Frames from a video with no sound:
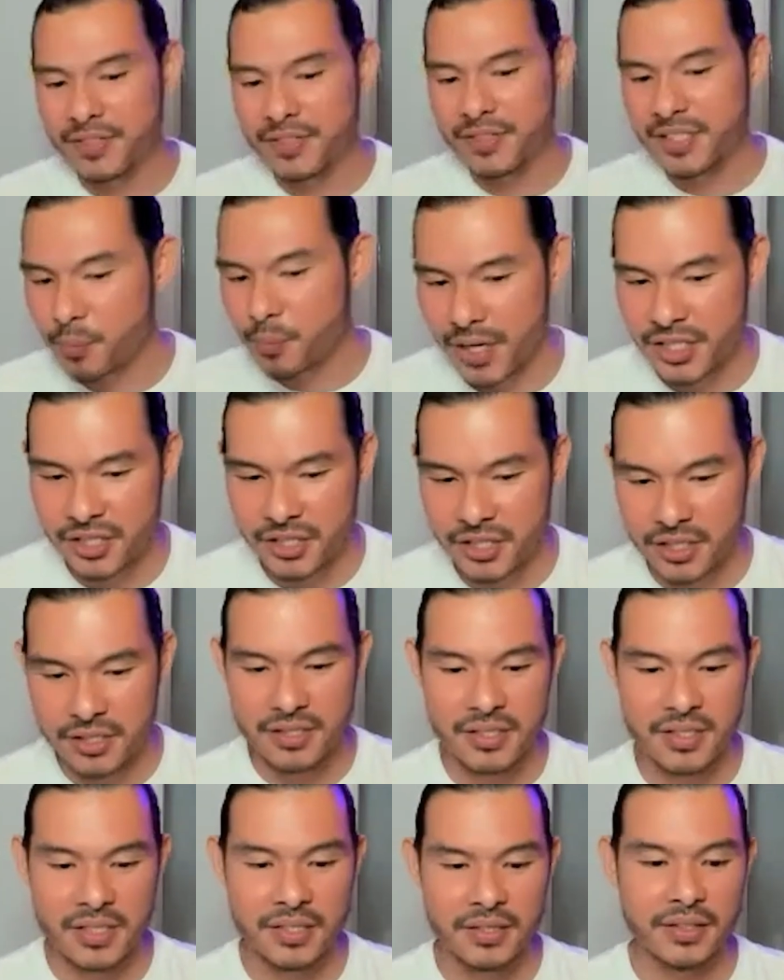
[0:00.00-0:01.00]
have some
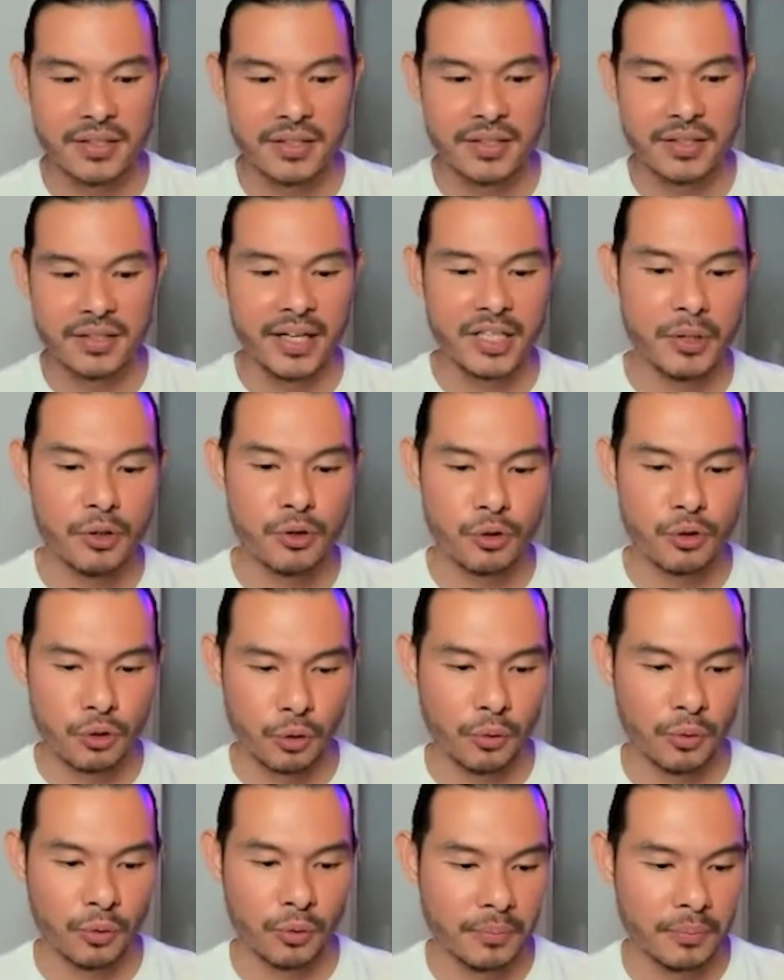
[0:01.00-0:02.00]
questions that is being
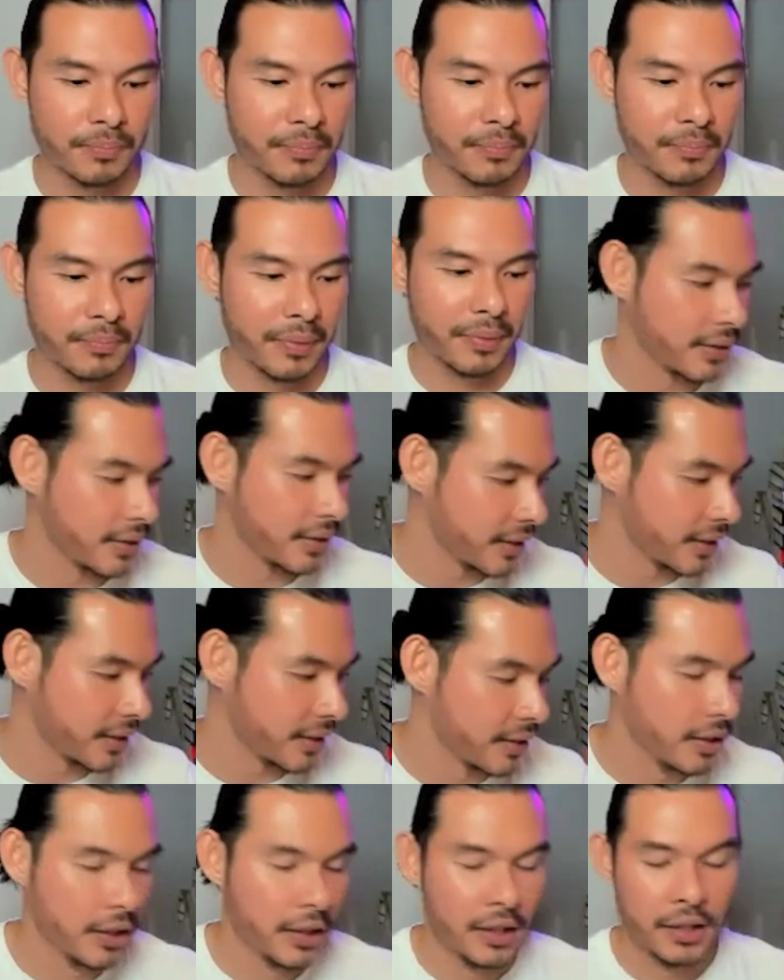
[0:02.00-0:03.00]
thrown by
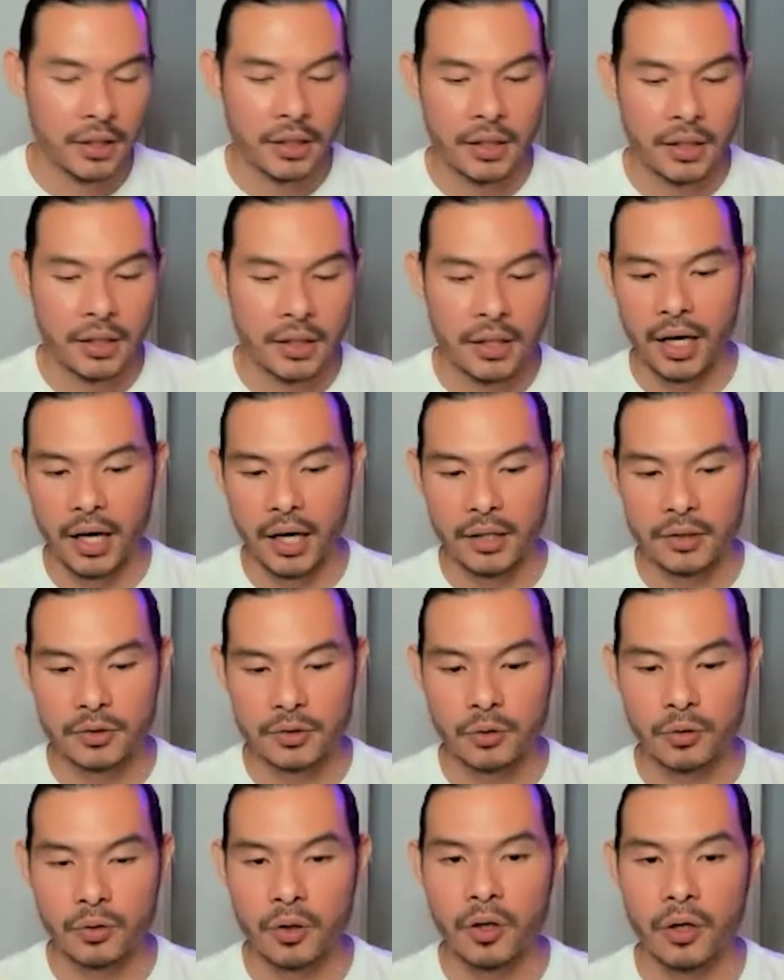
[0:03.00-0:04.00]
the
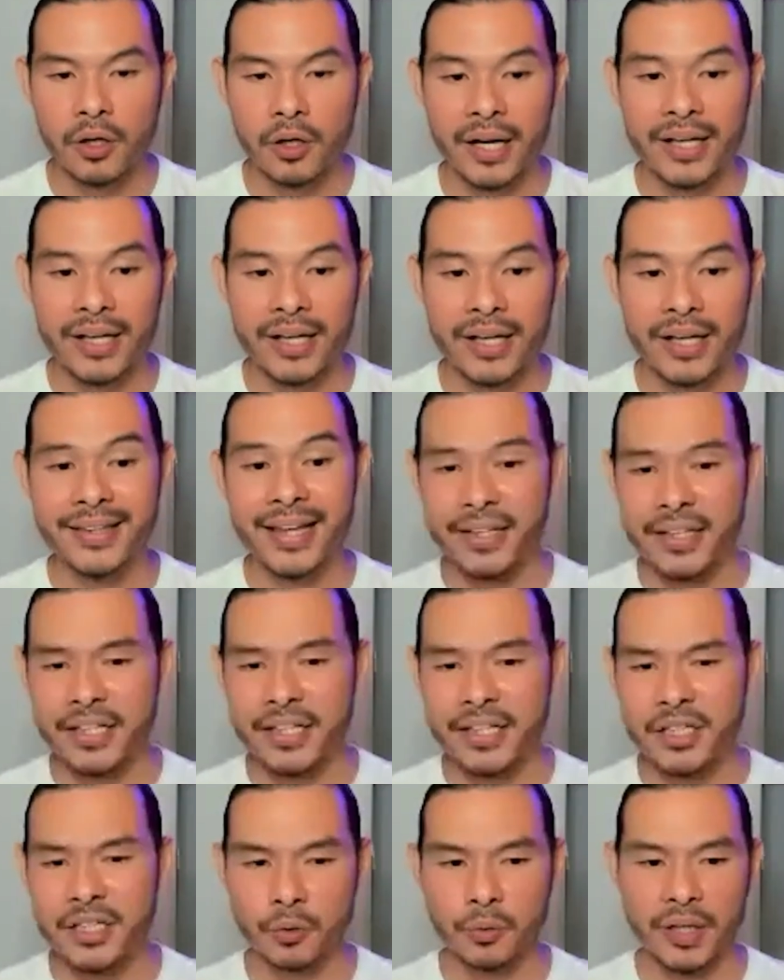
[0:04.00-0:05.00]
so-called
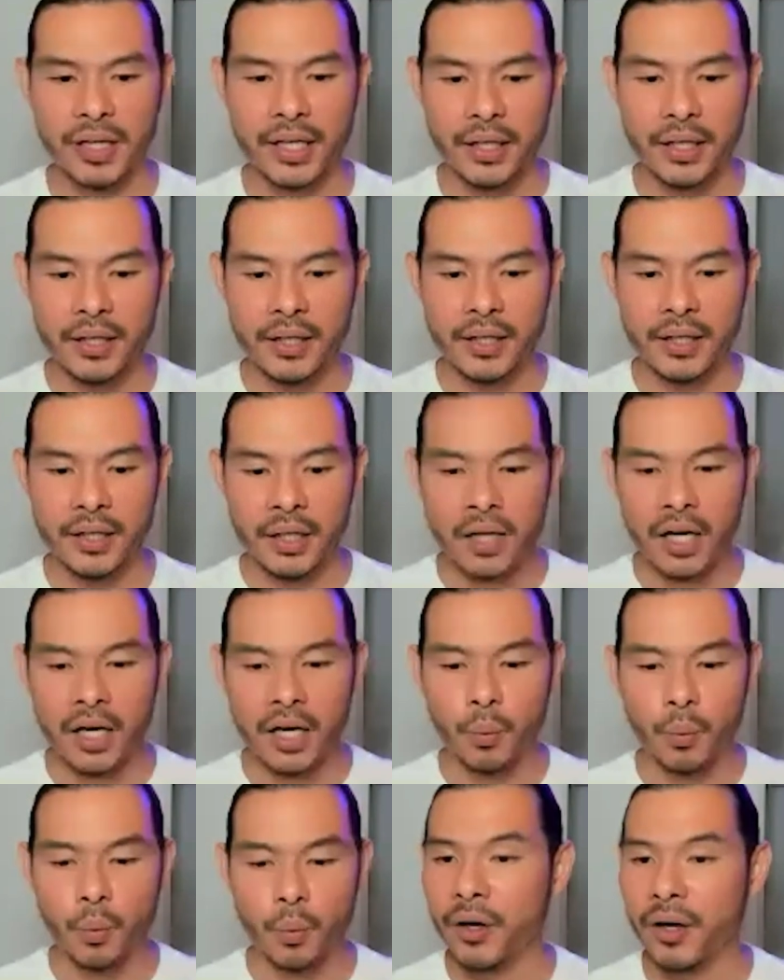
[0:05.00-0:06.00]
attendees today.
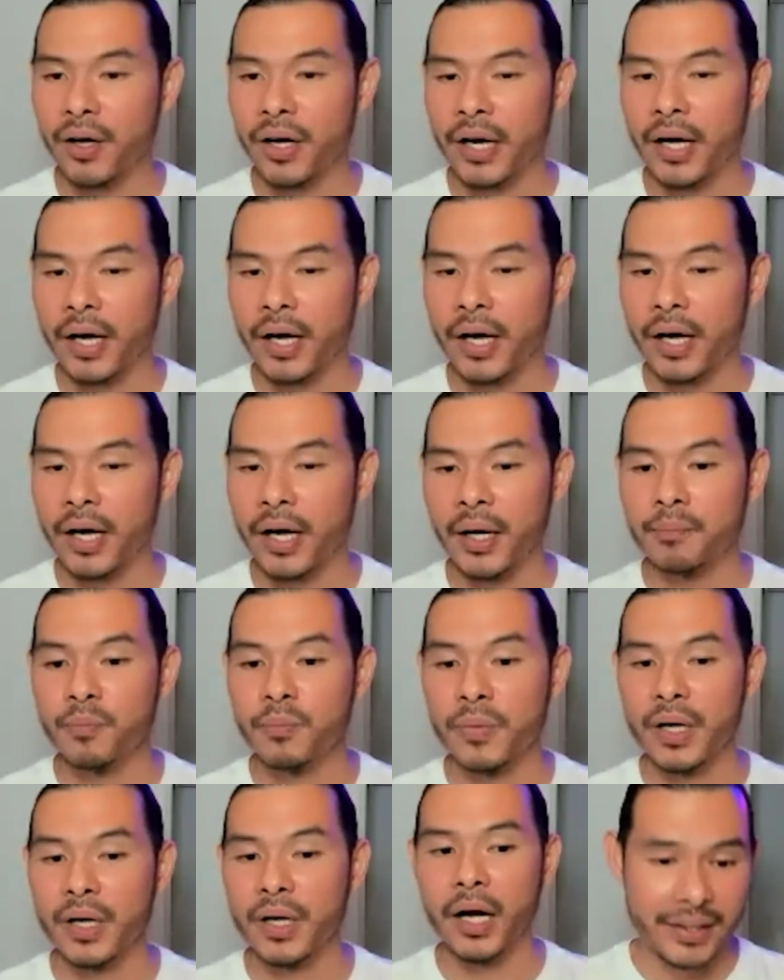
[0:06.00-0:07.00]
Why
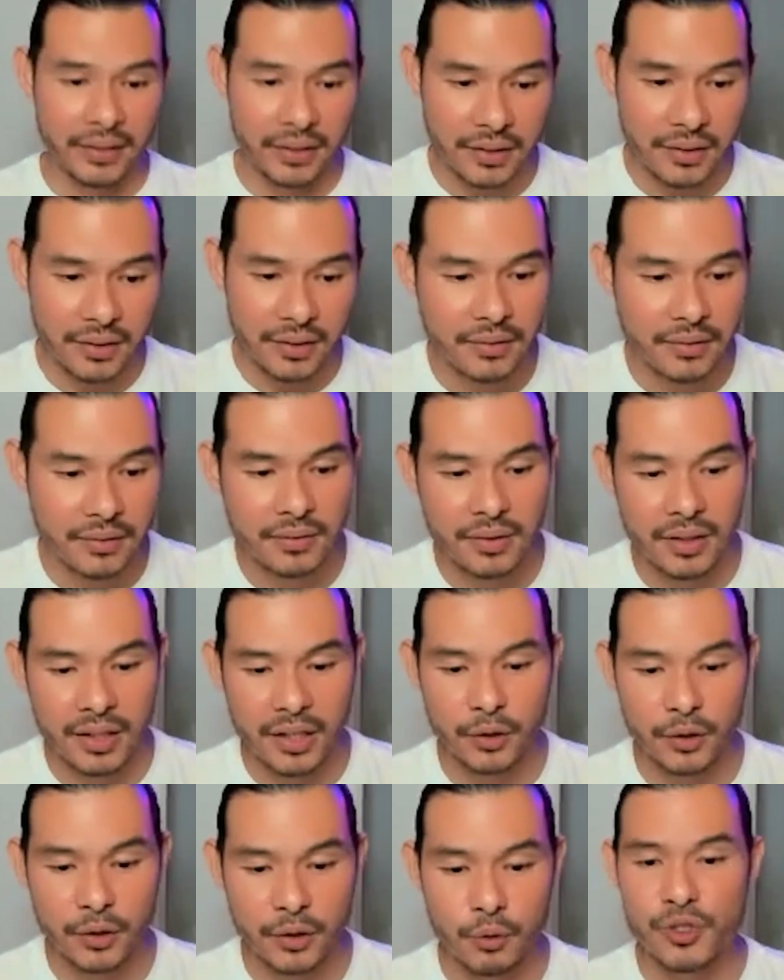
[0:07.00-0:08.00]
not, Brandon,
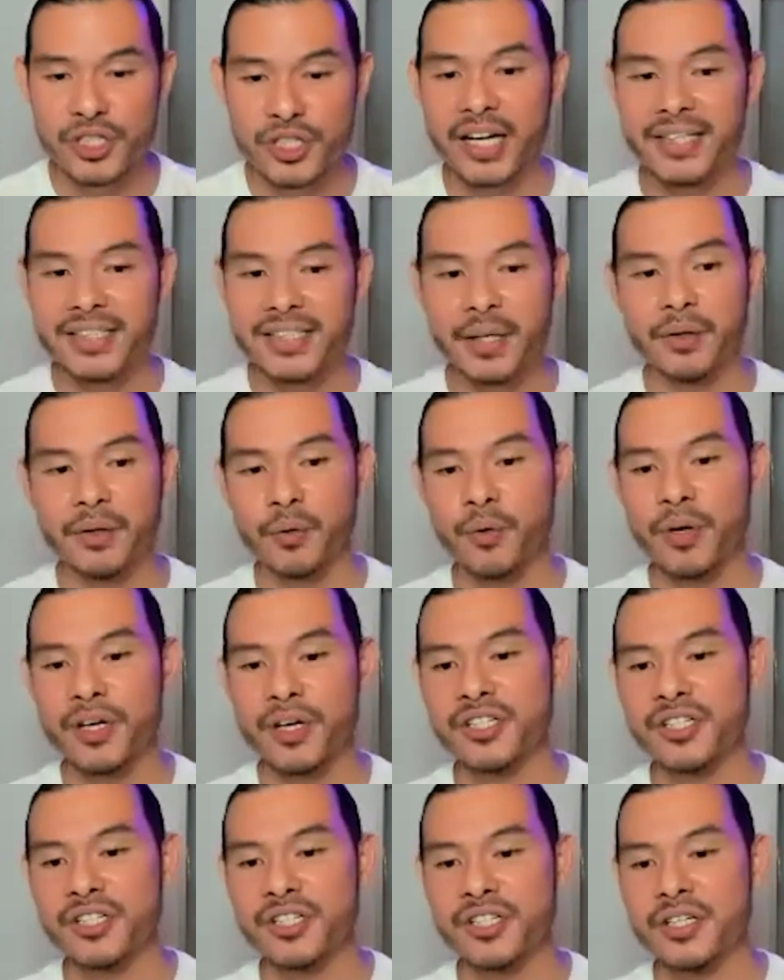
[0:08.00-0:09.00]
do share some of the
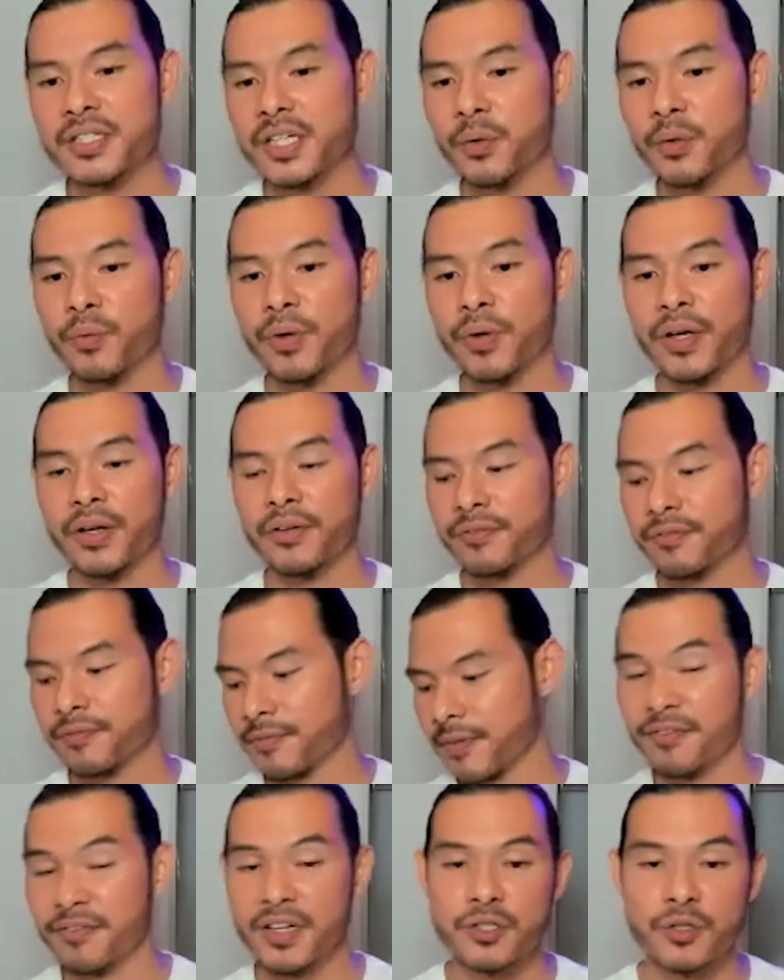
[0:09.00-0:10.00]
questions here with
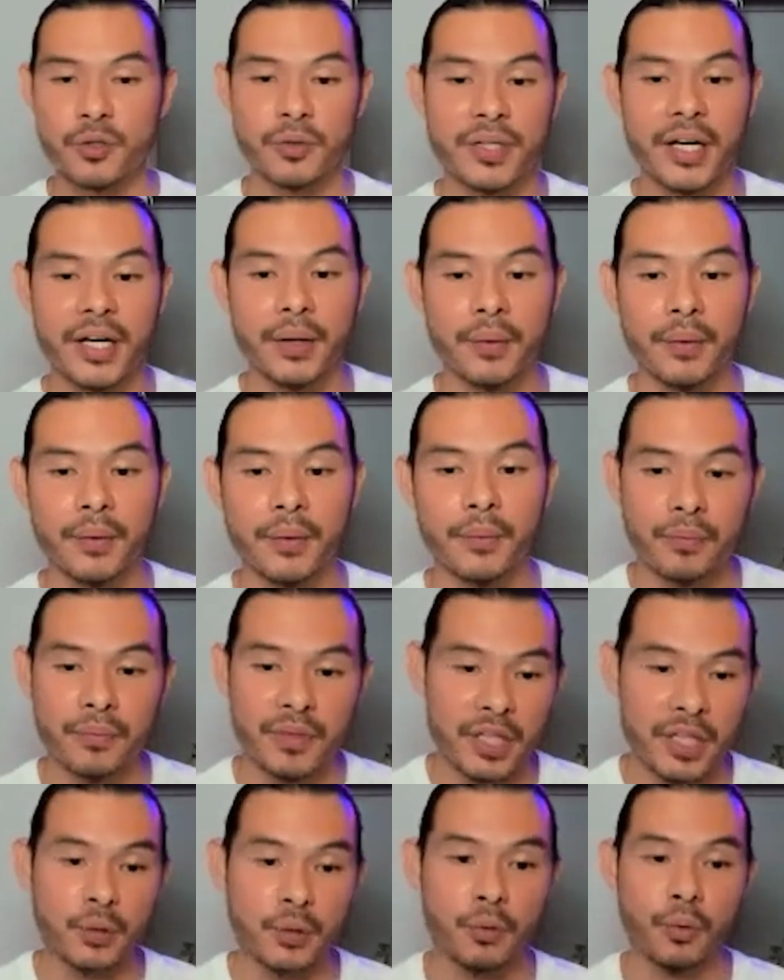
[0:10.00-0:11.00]
David so that
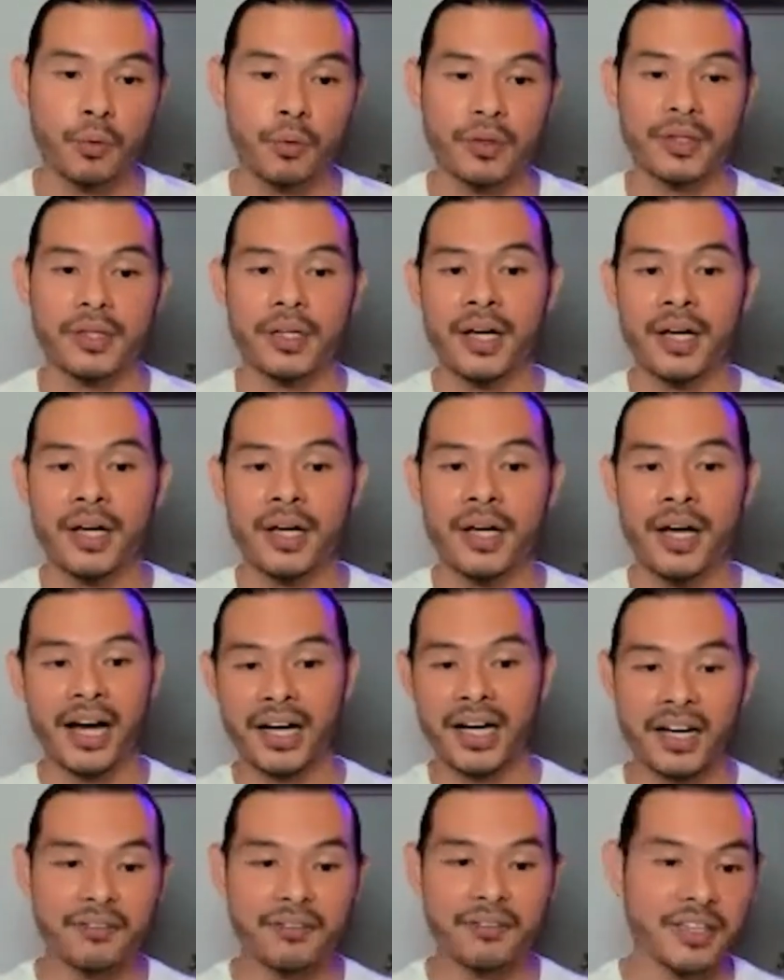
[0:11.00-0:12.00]
he could
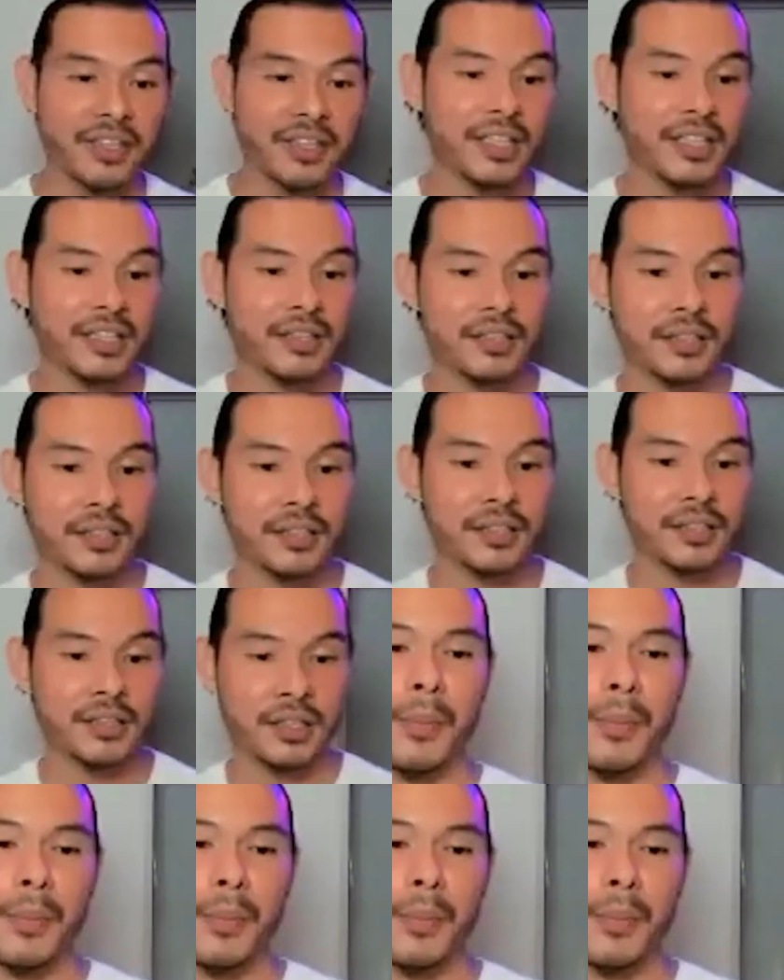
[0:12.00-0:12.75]
uncover these